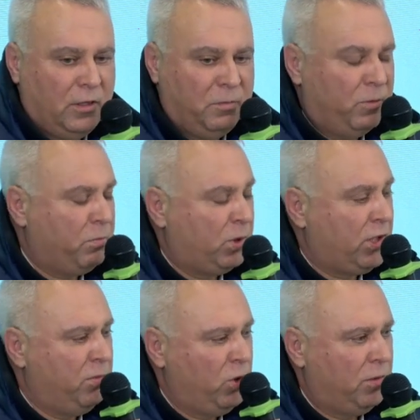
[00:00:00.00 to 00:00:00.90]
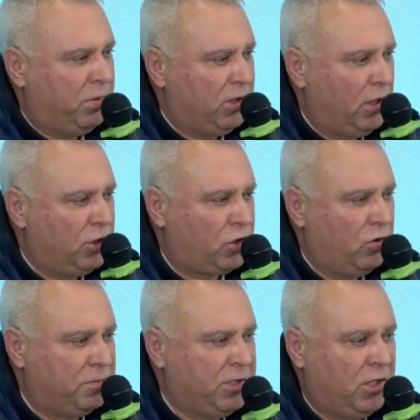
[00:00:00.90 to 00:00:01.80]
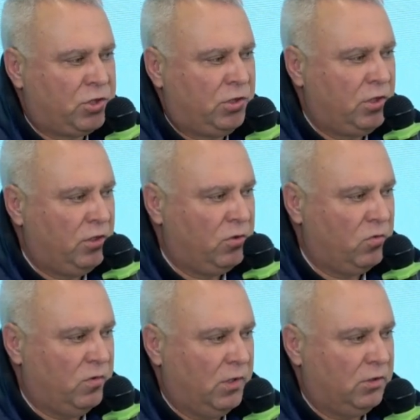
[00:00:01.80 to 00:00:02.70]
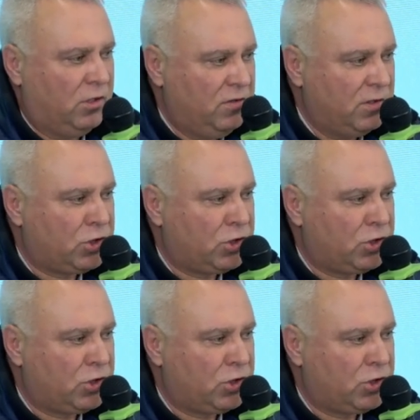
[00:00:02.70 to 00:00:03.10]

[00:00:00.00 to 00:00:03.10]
hearing loss. So it can